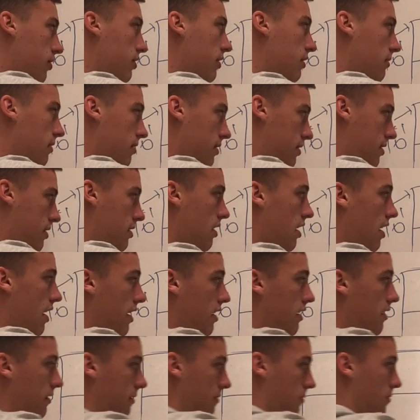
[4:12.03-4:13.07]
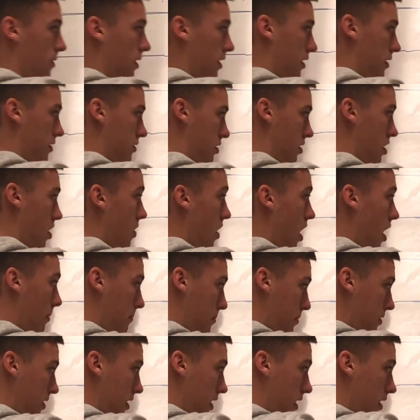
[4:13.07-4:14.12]
only run a slide when there's no
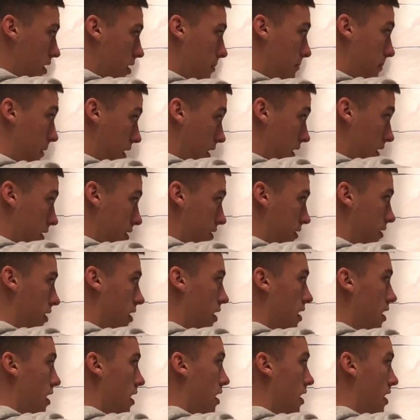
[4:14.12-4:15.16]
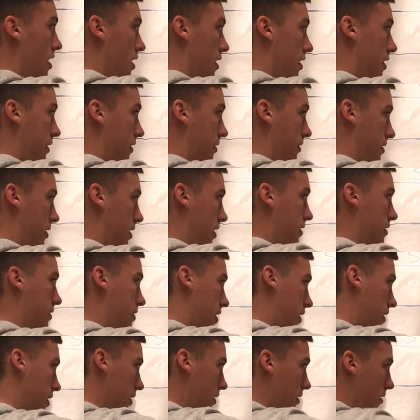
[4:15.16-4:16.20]
opposite hitter, because you'll see in a
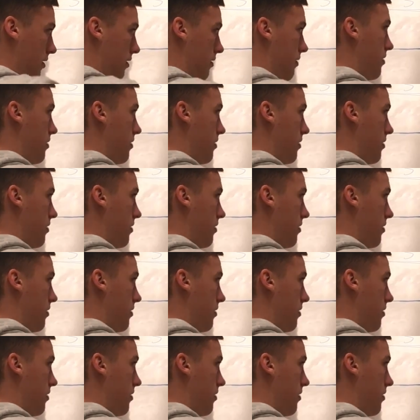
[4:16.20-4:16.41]
second.